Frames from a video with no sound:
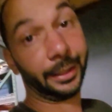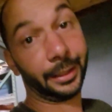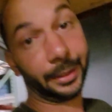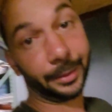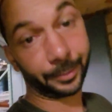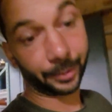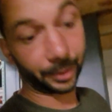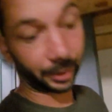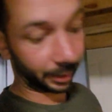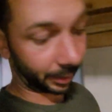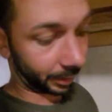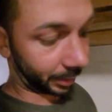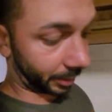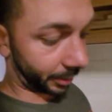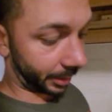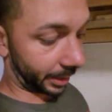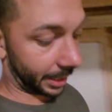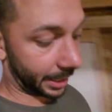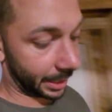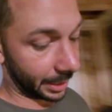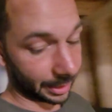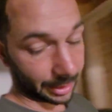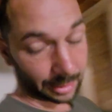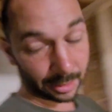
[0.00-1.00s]
am going to go
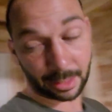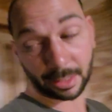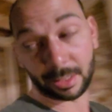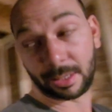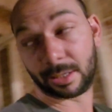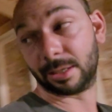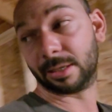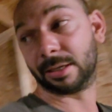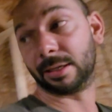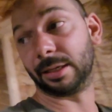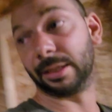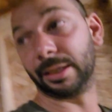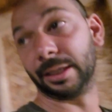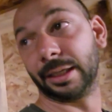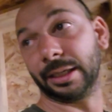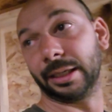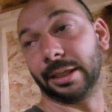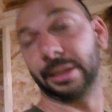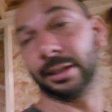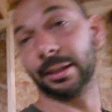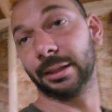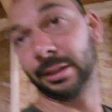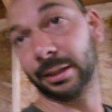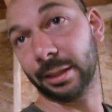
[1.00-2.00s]
ahead
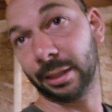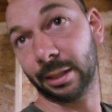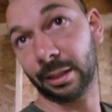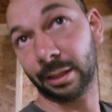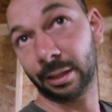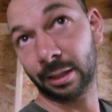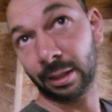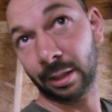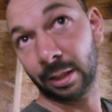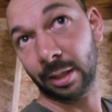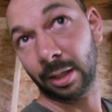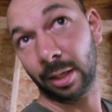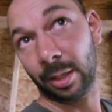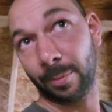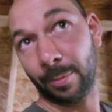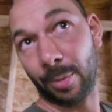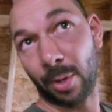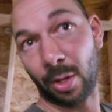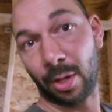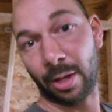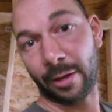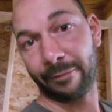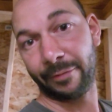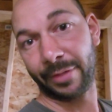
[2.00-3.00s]
and
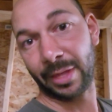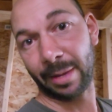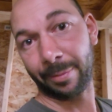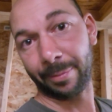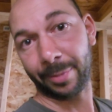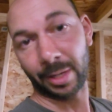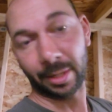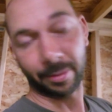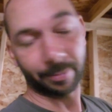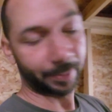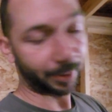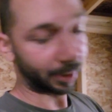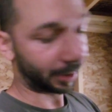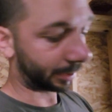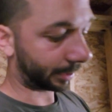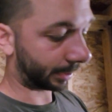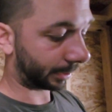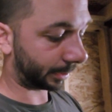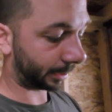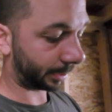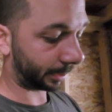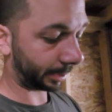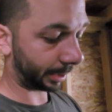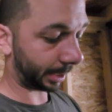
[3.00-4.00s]
pull off that pump,
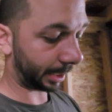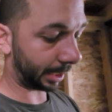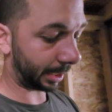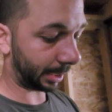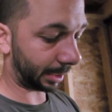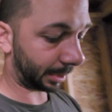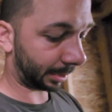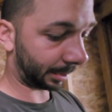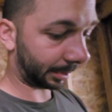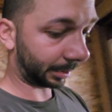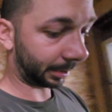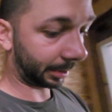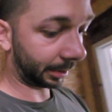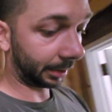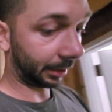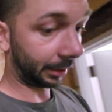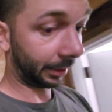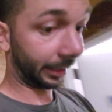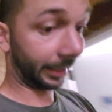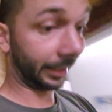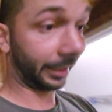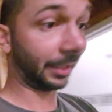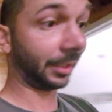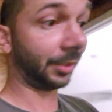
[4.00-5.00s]
and
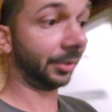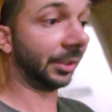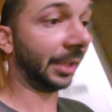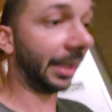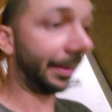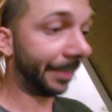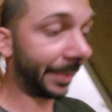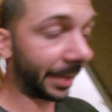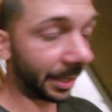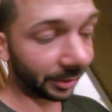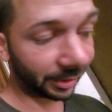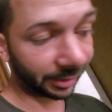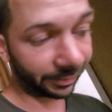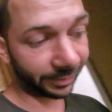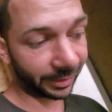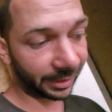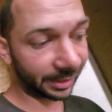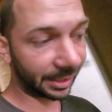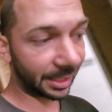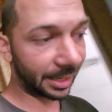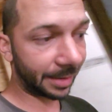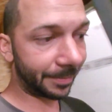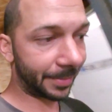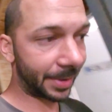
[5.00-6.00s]
I can use that belt if it's
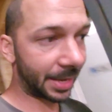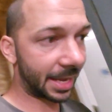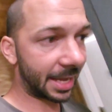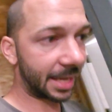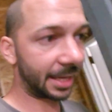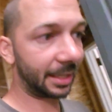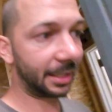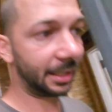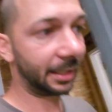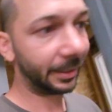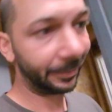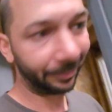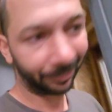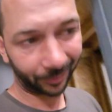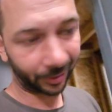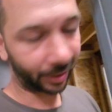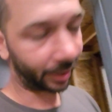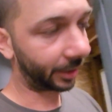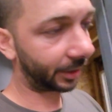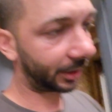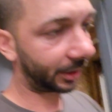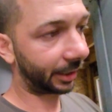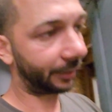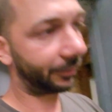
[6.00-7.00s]
not bad, all
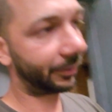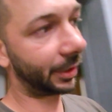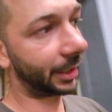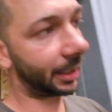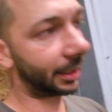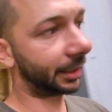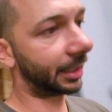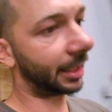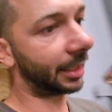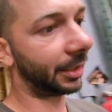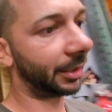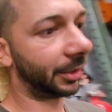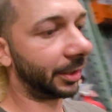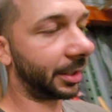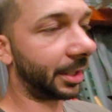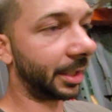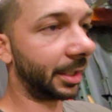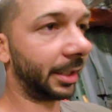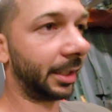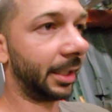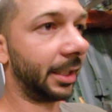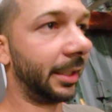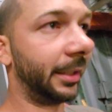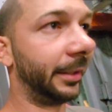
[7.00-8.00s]
that stuff to get that other car
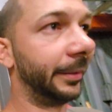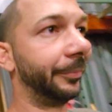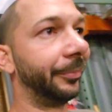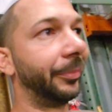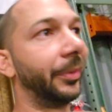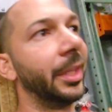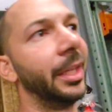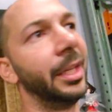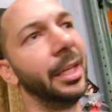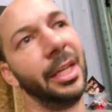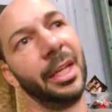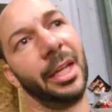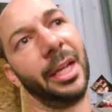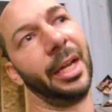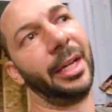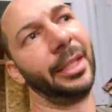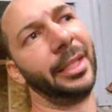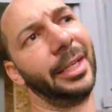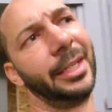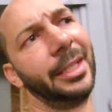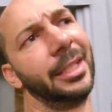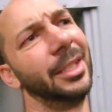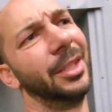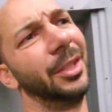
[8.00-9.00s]
done. And
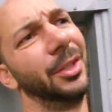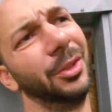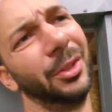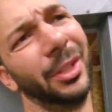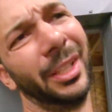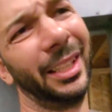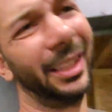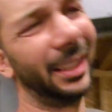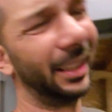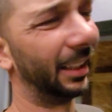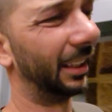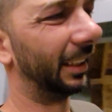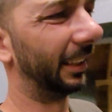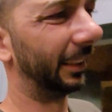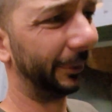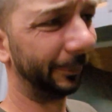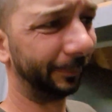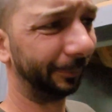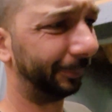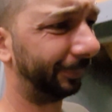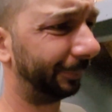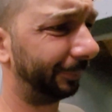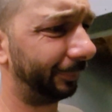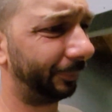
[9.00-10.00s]
I need to do like a
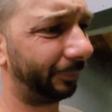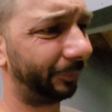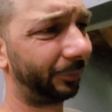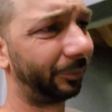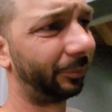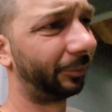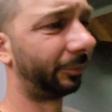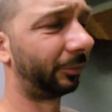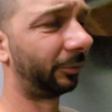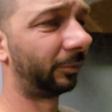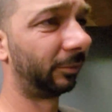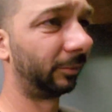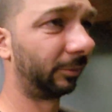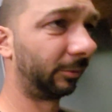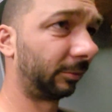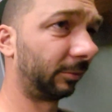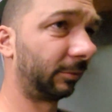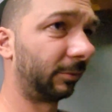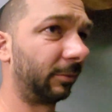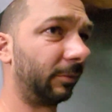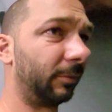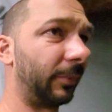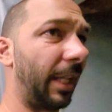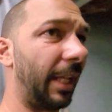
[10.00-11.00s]

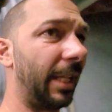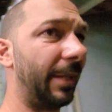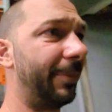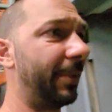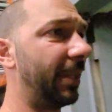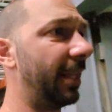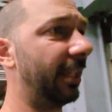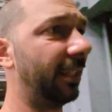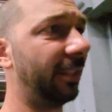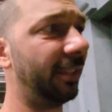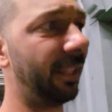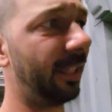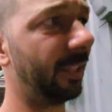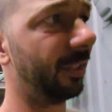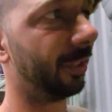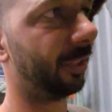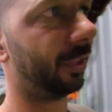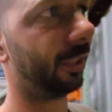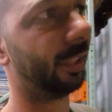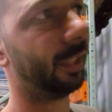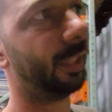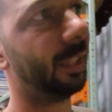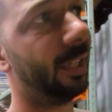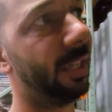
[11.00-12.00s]
ABS
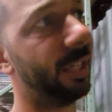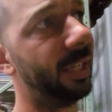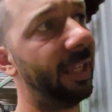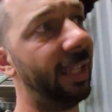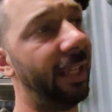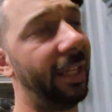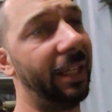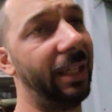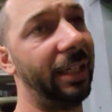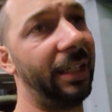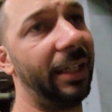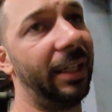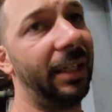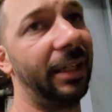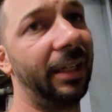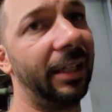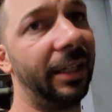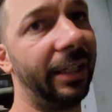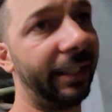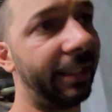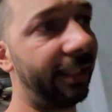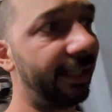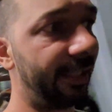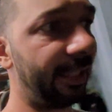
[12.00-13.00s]
sensor, and
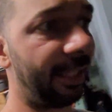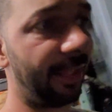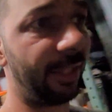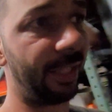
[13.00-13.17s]
I can sell